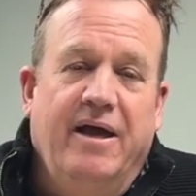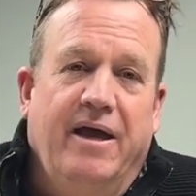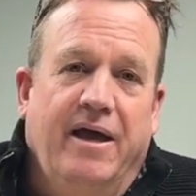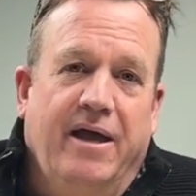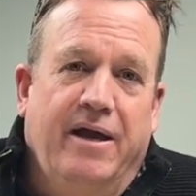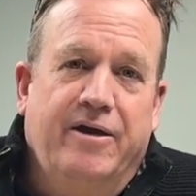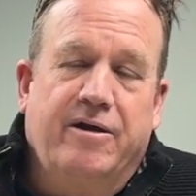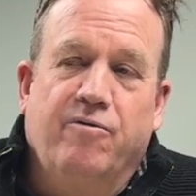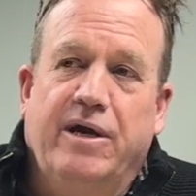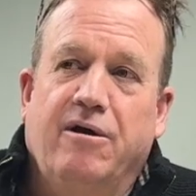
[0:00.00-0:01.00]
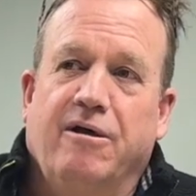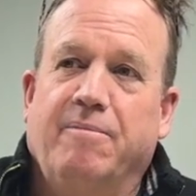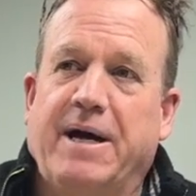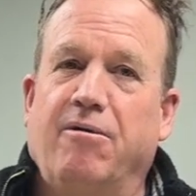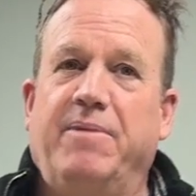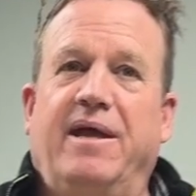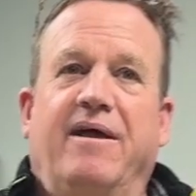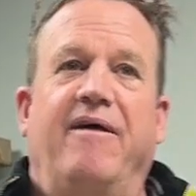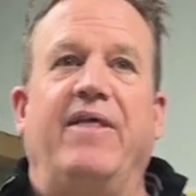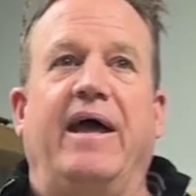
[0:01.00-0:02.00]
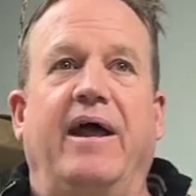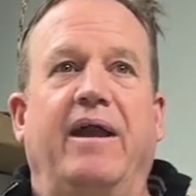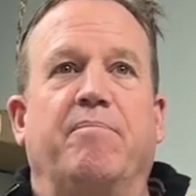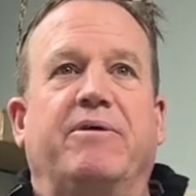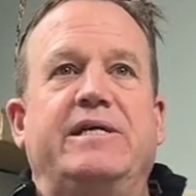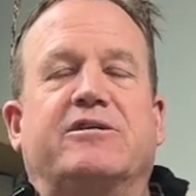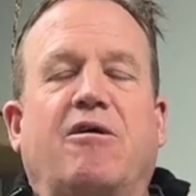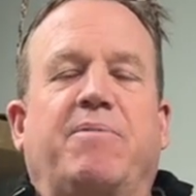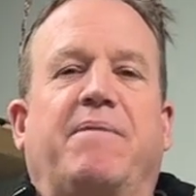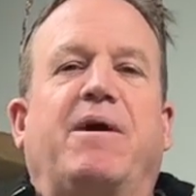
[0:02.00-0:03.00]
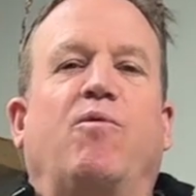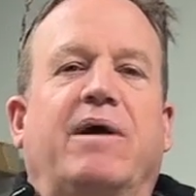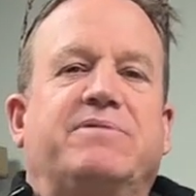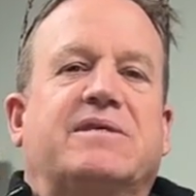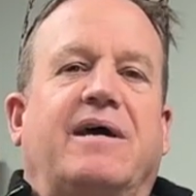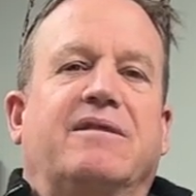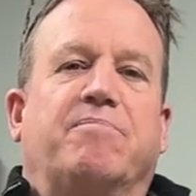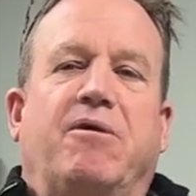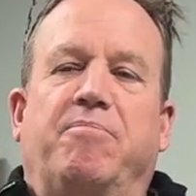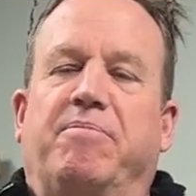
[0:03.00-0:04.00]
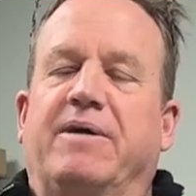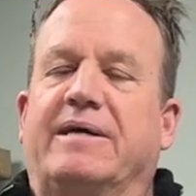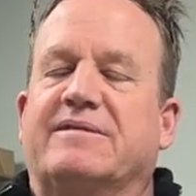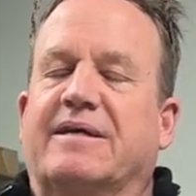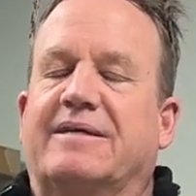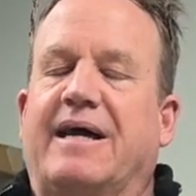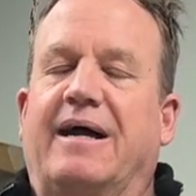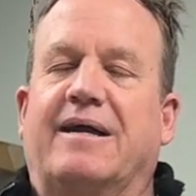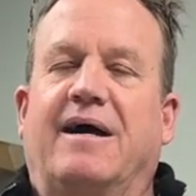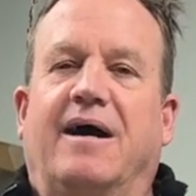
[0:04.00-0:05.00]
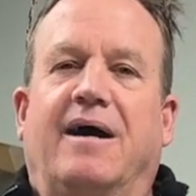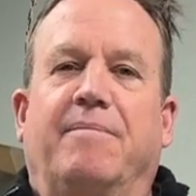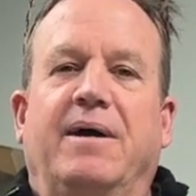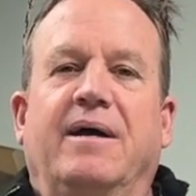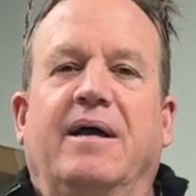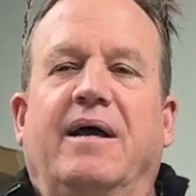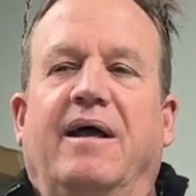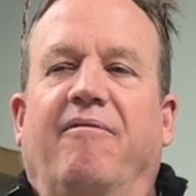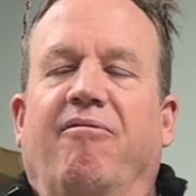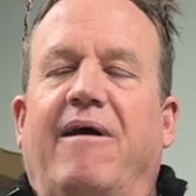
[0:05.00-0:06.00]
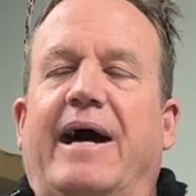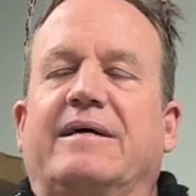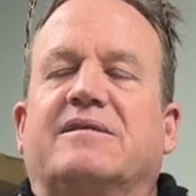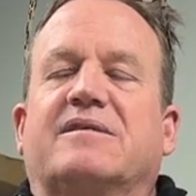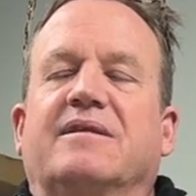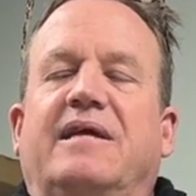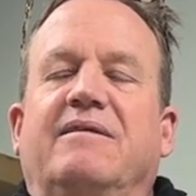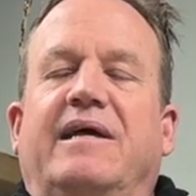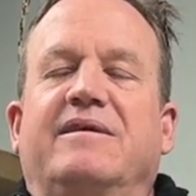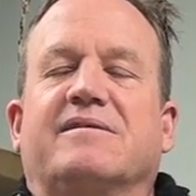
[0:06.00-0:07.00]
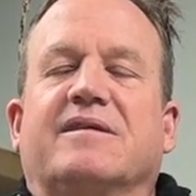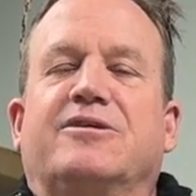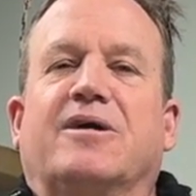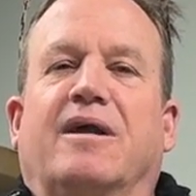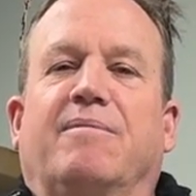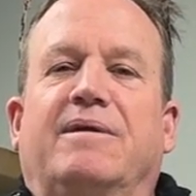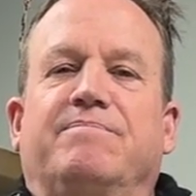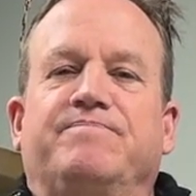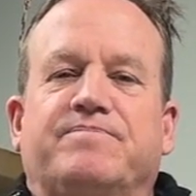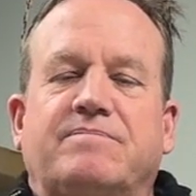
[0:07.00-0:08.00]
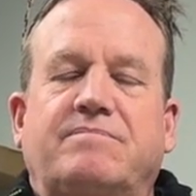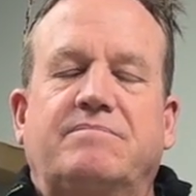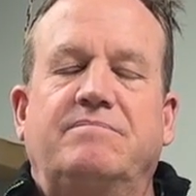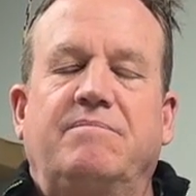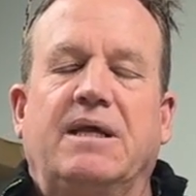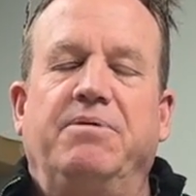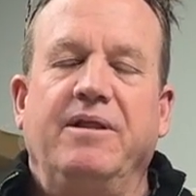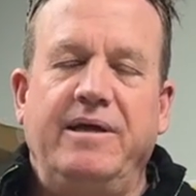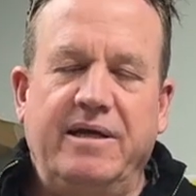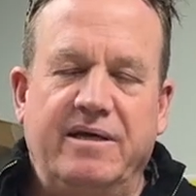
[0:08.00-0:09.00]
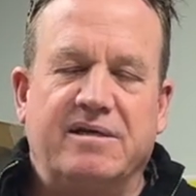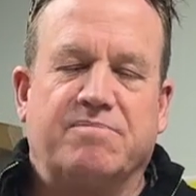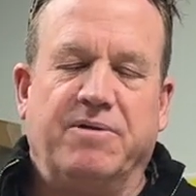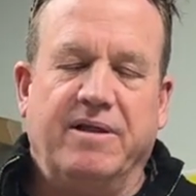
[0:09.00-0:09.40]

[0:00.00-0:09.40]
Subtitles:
and you can read all about me. And then please go by my website, thepopoplastic.com. And lastly, ladies and gentlemen, please